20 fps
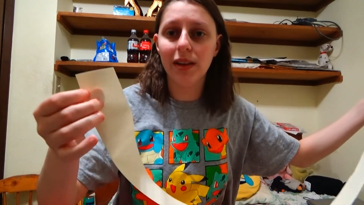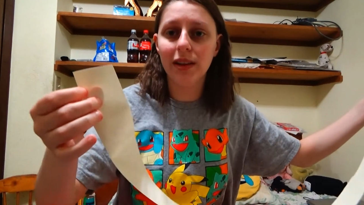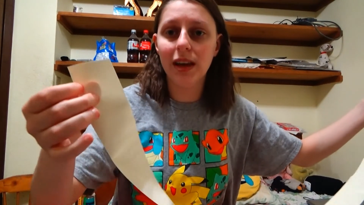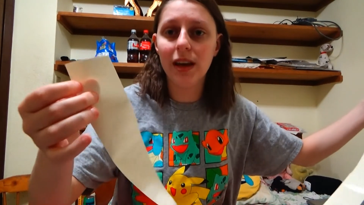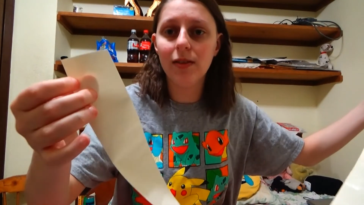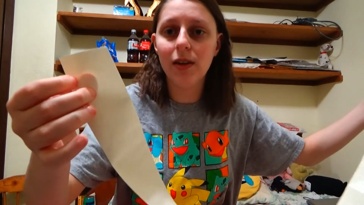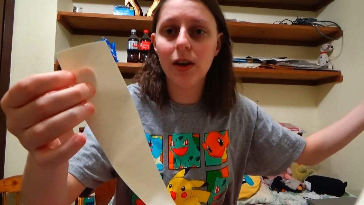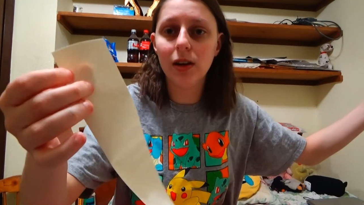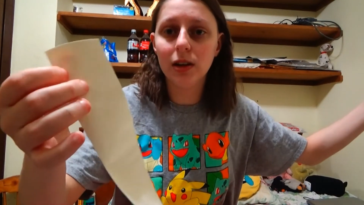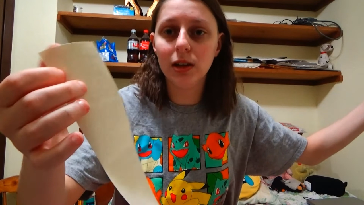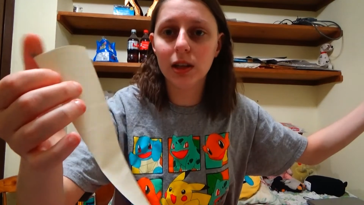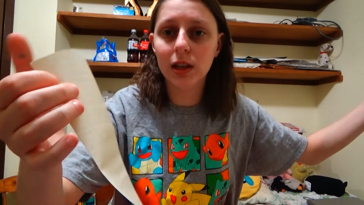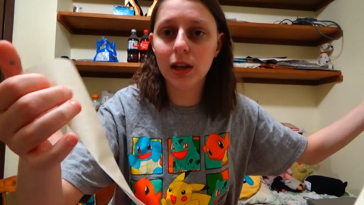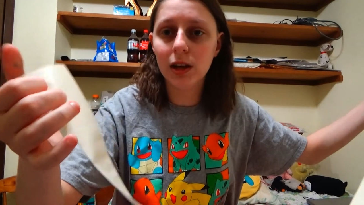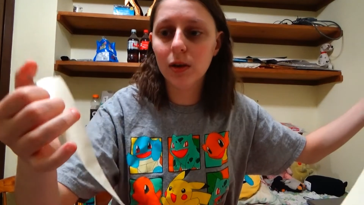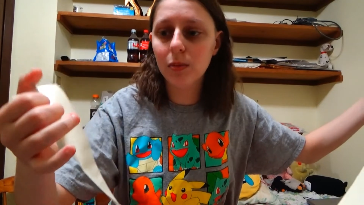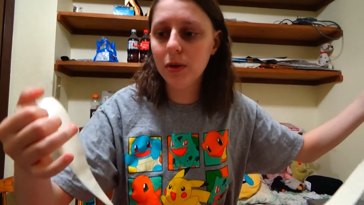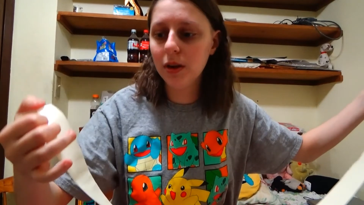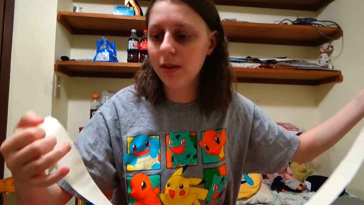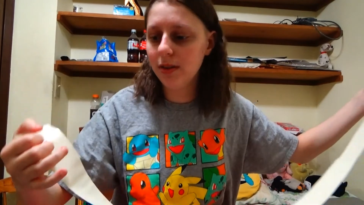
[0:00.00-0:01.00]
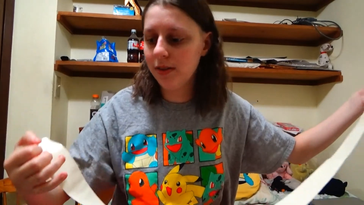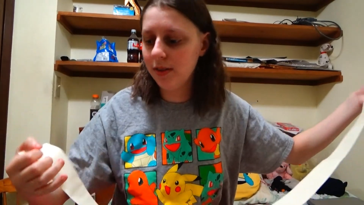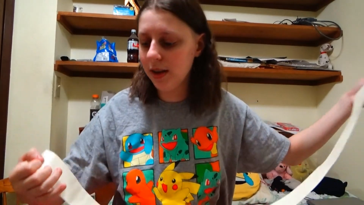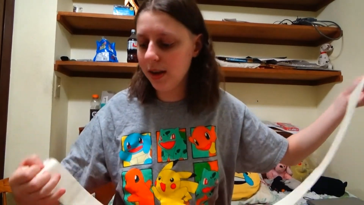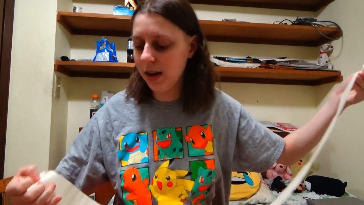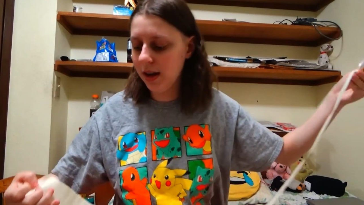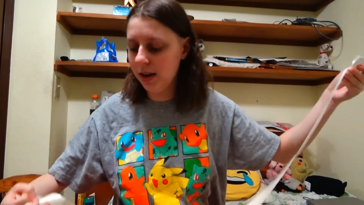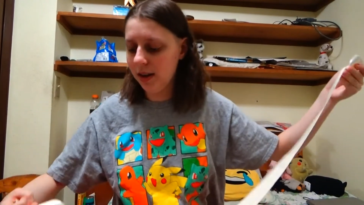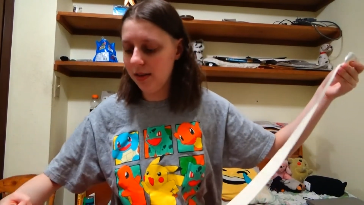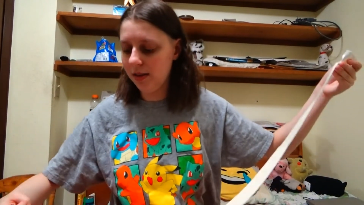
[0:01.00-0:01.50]
Leave a little bit of
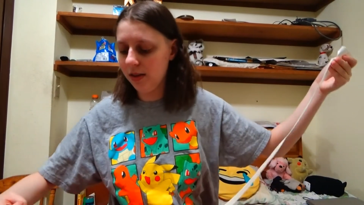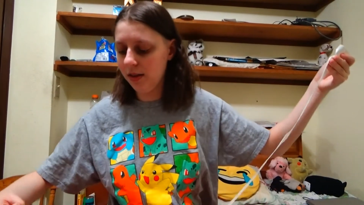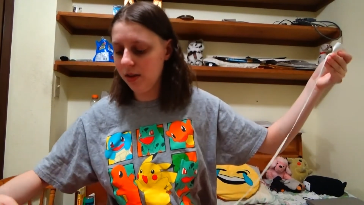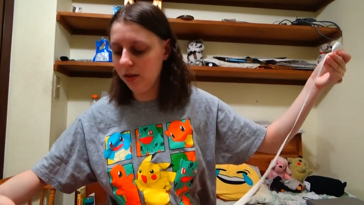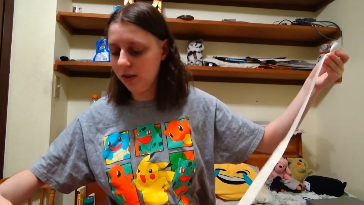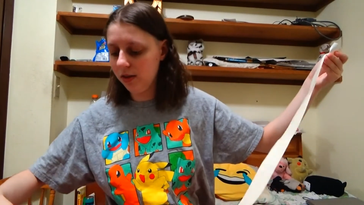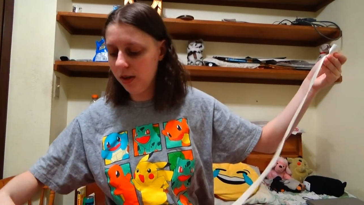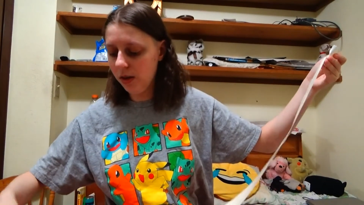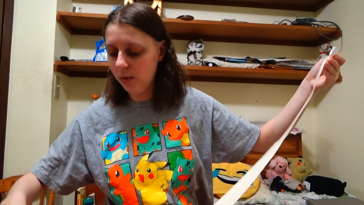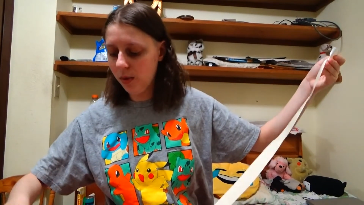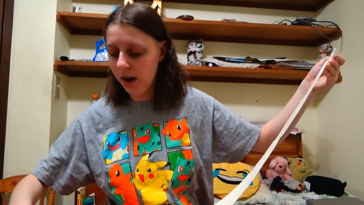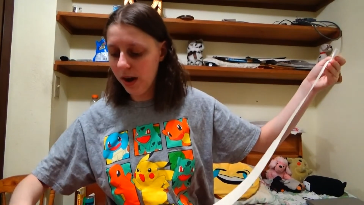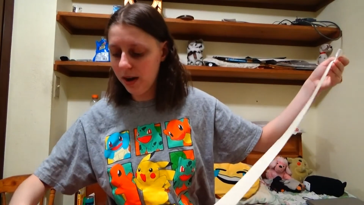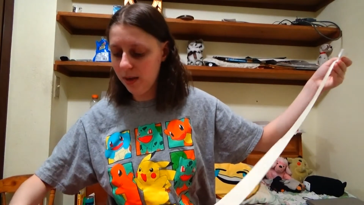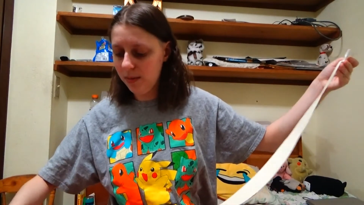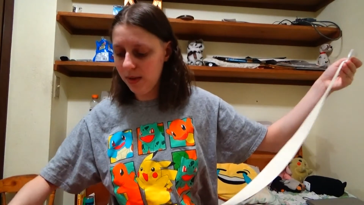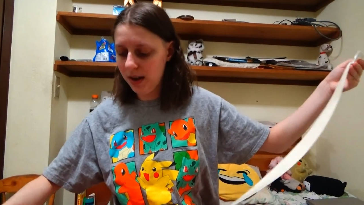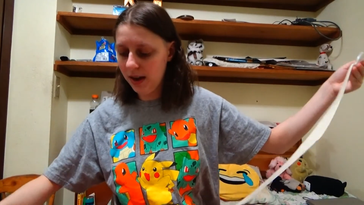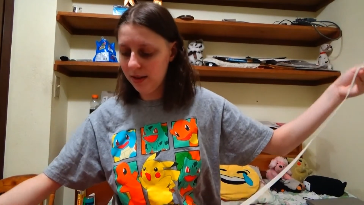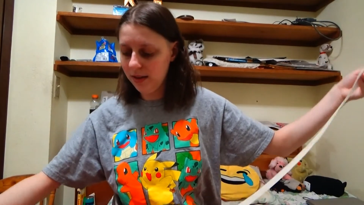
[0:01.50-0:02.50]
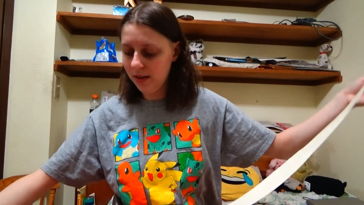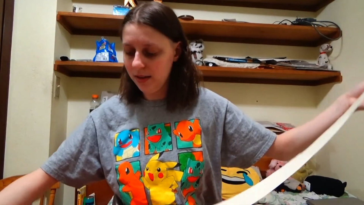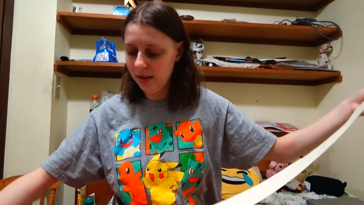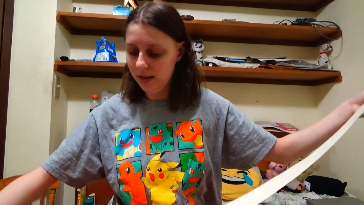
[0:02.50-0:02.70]
stickiness, and you'll see why in a minute.